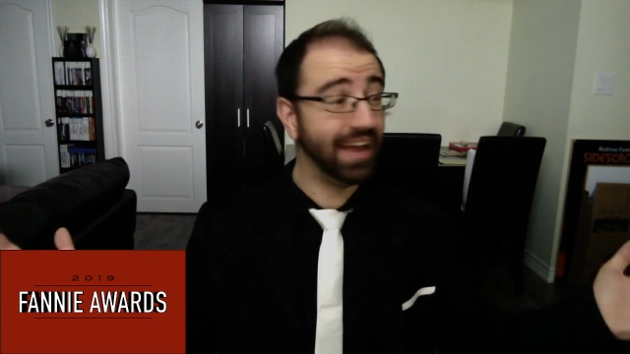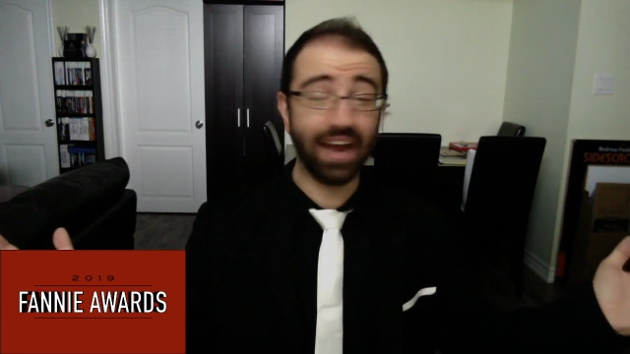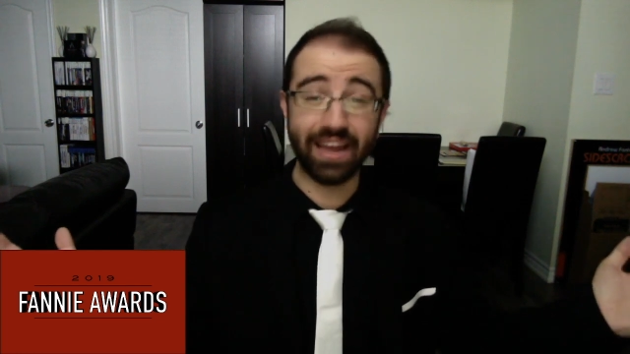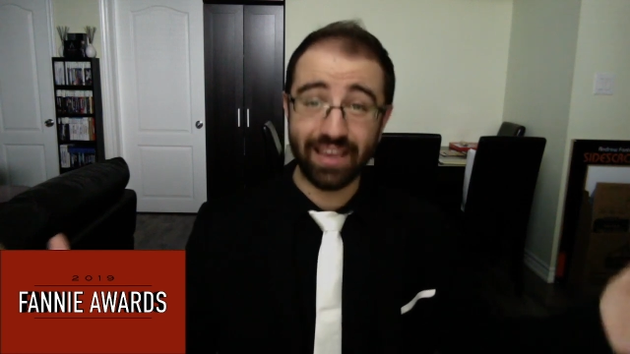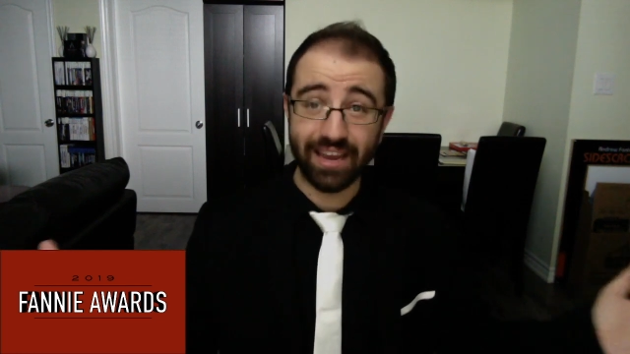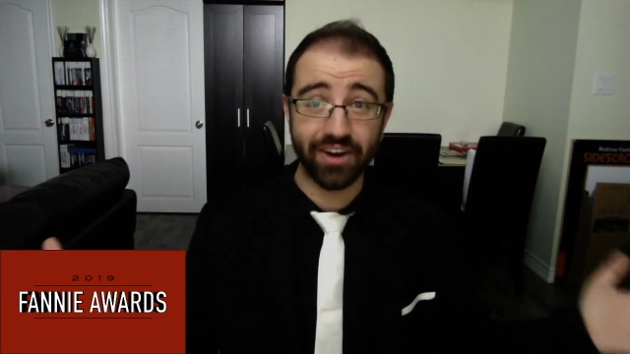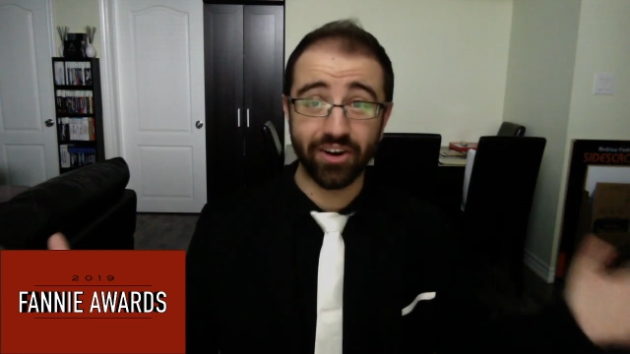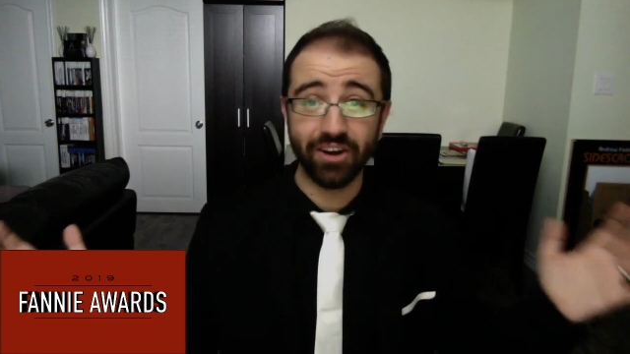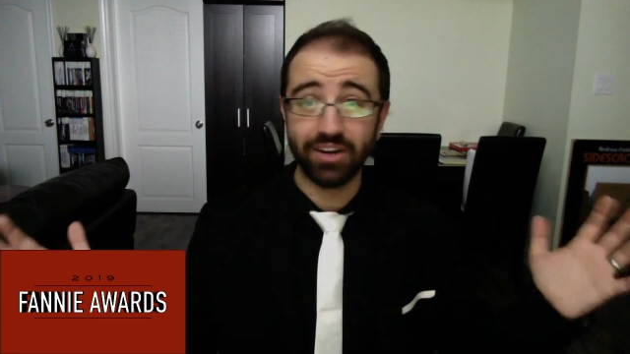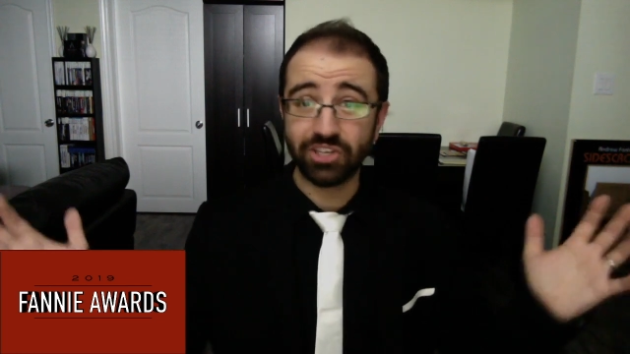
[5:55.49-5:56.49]
a
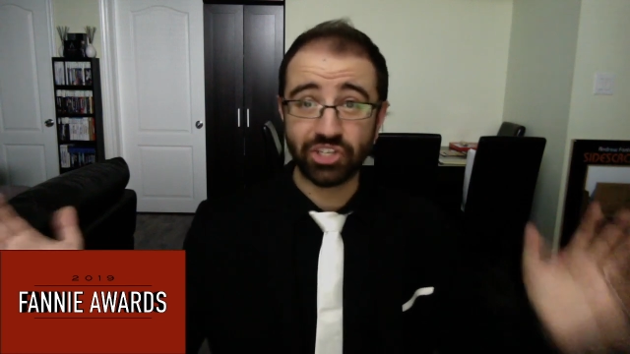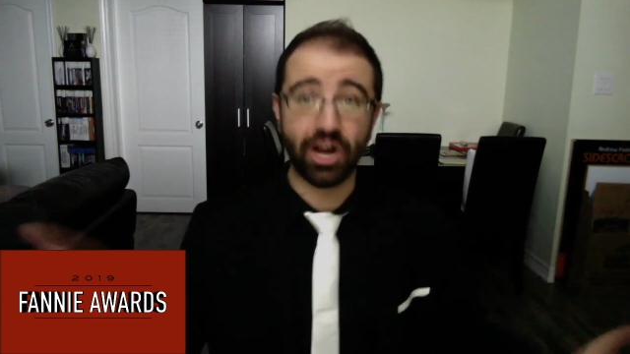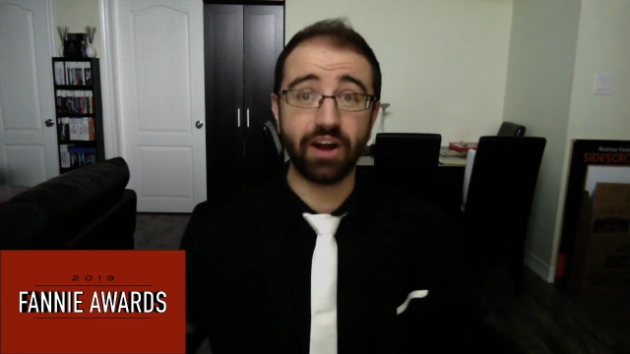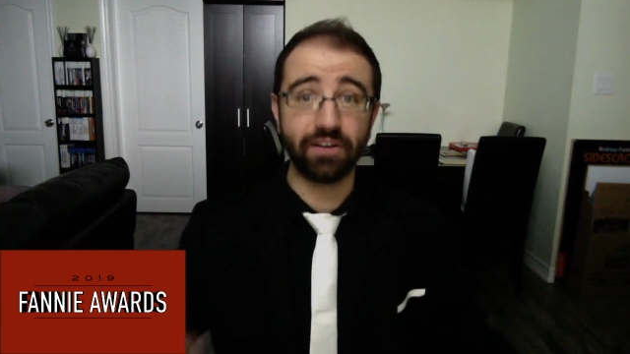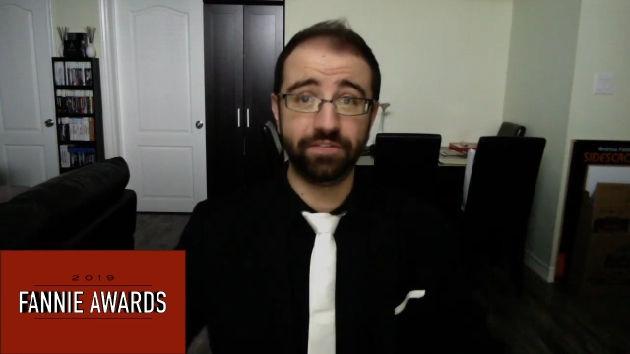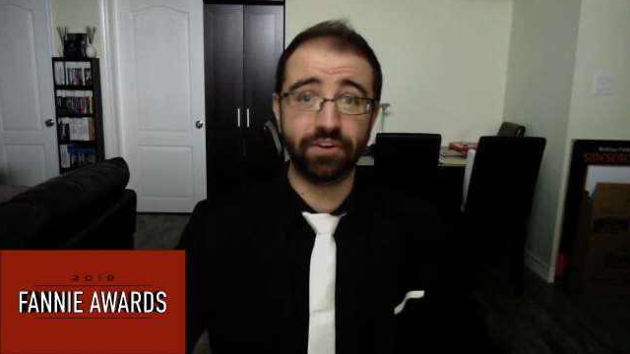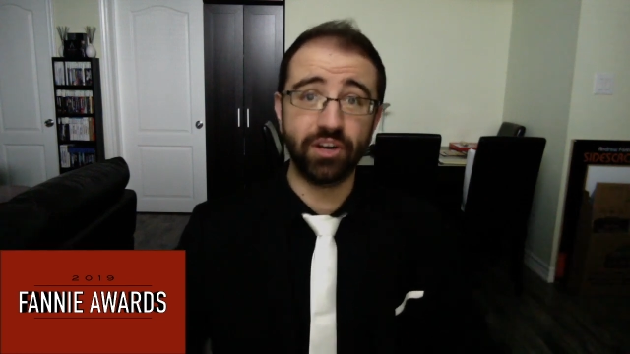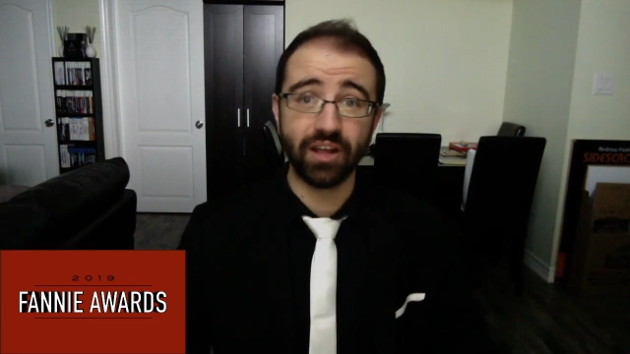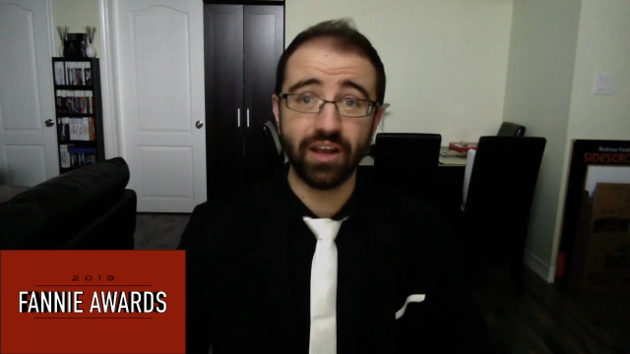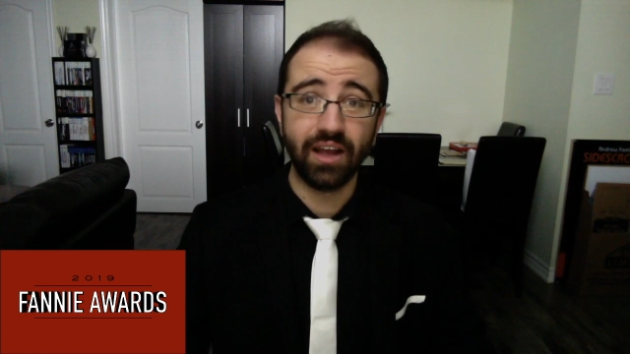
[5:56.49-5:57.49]
year chock
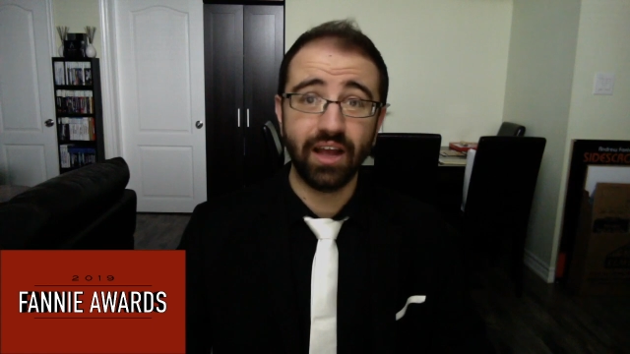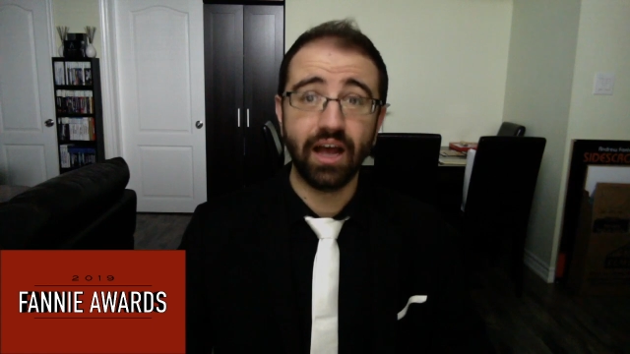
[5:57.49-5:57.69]
full